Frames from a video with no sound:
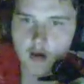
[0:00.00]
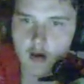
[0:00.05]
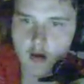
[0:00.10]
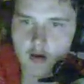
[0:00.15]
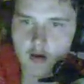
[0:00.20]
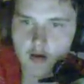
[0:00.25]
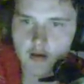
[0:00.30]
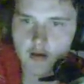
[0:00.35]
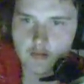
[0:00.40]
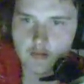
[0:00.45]

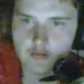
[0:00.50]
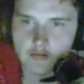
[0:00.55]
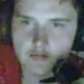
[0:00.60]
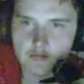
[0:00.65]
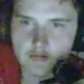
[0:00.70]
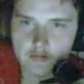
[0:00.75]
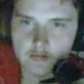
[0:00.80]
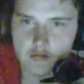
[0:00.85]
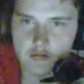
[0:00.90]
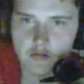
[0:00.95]
All right.
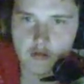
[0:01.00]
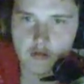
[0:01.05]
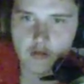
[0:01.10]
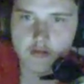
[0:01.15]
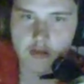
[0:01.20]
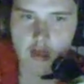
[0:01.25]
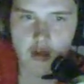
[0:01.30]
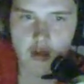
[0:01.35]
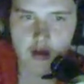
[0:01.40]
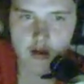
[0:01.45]

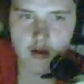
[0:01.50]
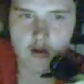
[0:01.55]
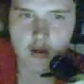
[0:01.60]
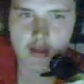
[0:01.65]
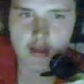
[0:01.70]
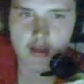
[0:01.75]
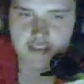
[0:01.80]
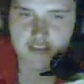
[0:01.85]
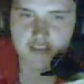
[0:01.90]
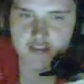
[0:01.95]
Now,
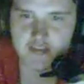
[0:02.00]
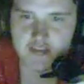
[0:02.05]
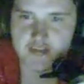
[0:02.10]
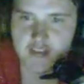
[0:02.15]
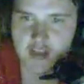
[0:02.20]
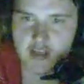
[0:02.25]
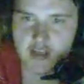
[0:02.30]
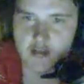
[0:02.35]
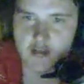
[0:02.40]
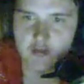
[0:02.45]
as a
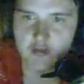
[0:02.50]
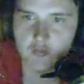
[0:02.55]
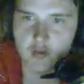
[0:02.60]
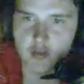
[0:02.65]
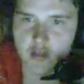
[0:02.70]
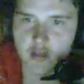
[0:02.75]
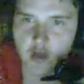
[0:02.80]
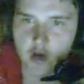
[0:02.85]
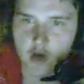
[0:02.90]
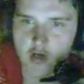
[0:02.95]
designer,
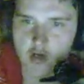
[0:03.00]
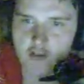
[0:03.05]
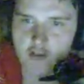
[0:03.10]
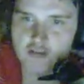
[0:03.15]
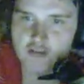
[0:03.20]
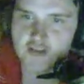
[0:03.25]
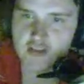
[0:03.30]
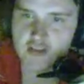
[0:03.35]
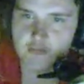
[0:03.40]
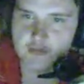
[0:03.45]
what
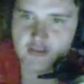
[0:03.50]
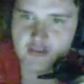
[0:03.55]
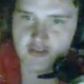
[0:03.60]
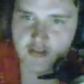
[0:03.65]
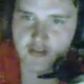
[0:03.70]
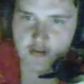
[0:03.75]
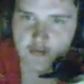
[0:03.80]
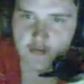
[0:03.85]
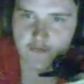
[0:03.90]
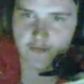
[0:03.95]
hardships do
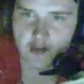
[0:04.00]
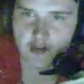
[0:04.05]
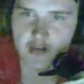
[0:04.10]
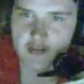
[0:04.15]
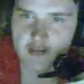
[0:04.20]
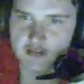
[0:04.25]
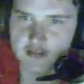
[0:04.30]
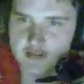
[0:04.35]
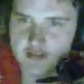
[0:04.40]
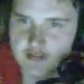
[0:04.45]
you
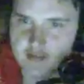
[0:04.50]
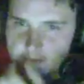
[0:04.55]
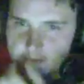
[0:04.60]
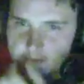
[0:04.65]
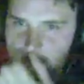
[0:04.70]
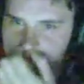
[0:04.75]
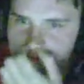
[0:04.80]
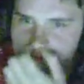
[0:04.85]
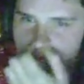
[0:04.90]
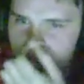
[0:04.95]
face
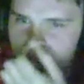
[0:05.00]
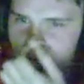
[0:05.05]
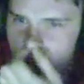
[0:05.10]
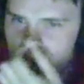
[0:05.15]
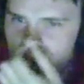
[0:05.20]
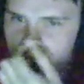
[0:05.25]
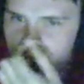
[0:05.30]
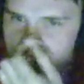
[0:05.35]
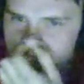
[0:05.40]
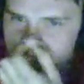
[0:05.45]

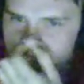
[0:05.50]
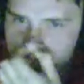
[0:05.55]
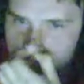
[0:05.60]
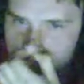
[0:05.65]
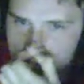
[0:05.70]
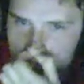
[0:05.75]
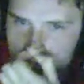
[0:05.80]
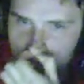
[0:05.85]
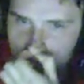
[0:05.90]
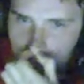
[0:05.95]

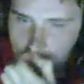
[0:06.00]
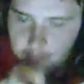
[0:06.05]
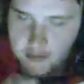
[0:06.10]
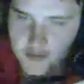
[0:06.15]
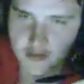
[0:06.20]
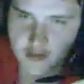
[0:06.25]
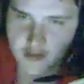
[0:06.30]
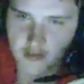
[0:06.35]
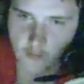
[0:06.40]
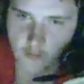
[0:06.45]

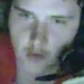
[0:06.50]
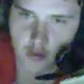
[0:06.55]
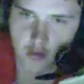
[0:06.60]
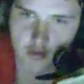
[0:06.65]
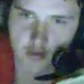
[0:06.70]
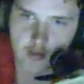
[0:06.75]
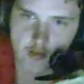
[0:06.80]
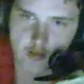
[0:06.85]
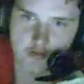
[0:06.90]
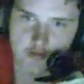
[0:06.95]
completing
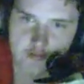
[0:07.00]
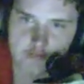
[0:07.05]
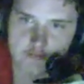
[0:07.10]
work?